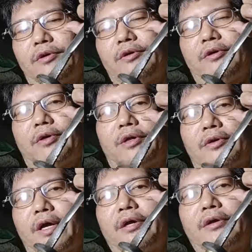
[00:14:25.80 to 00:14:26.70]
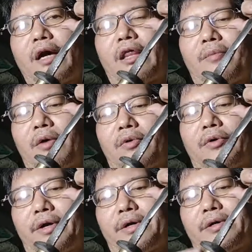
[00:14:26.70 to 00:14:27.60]
Okay, carabao
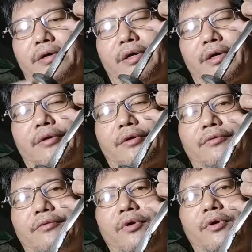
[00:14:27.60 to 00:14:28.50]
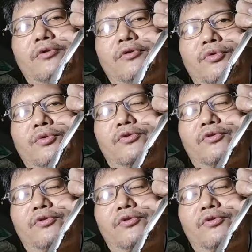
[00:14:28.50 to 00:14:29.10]
horn. We also use,